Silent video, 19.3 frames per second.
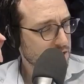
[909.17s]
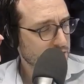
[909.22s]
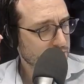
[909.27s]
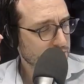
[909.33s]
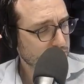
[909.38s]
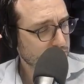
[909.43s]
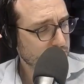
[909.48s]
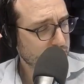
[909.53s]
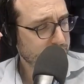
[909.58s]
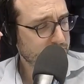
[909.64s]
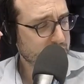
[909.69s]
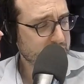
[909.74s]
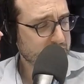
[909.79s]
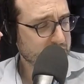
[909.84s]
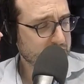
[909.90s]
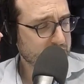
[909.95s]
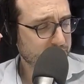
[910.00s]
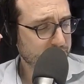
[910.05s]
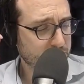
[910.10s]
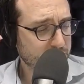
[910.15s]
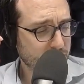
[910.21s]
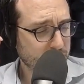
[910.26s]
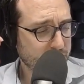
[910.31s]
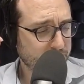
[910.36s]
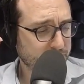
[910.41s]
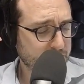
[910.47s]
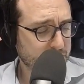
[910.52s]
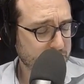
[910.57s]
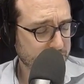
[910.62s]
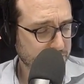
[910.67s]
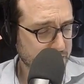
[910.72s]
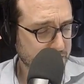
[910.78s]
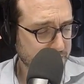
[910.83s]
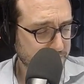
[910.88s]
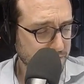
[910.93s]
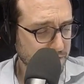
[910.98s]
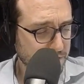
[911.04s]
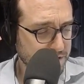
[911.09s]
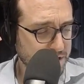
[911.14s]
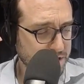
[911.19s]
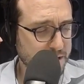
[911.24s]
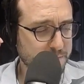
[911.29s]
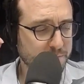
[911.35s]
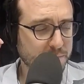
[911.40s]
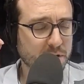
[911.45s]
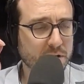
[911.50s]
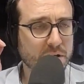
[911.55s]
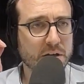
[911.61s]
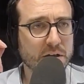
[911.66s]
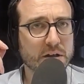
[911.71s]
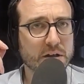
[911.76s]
So if I say, for example,